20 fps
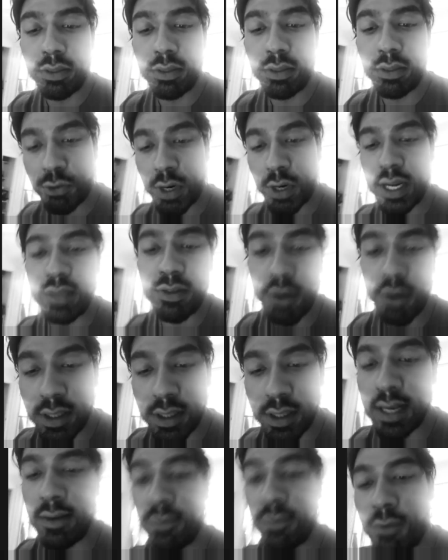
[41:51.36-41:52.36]

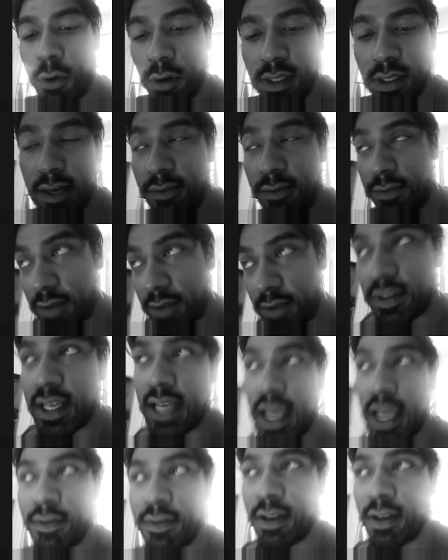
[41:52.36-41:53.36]
2013, 14, 15,
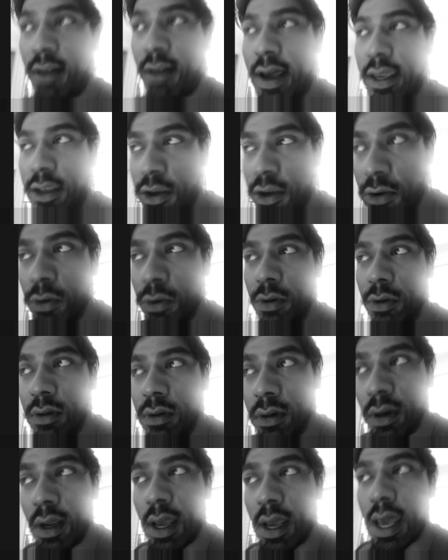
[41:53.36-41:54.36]
even, like, you could
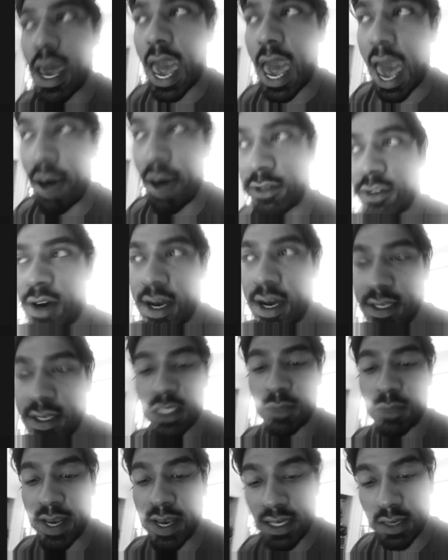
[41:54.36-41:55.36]
advertise and
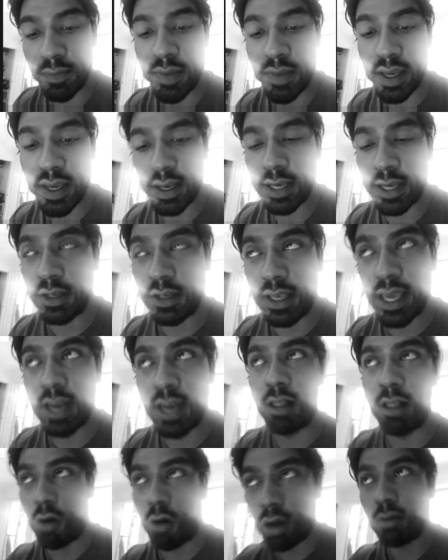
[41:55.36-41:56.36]
spend a bit and you'd get a
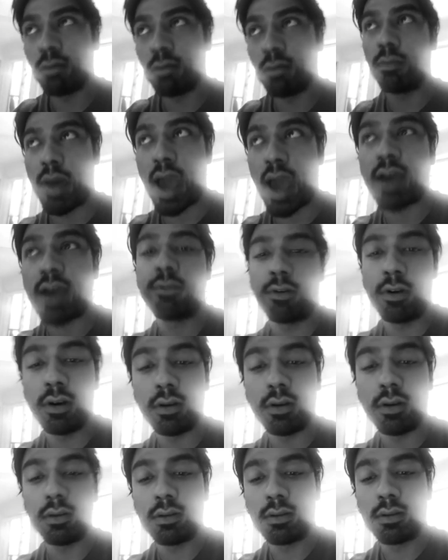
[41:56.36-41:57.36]
lot back for it.
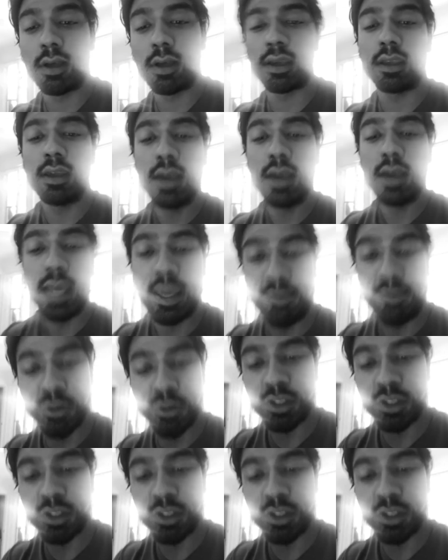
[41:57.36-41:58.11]
Like, if you're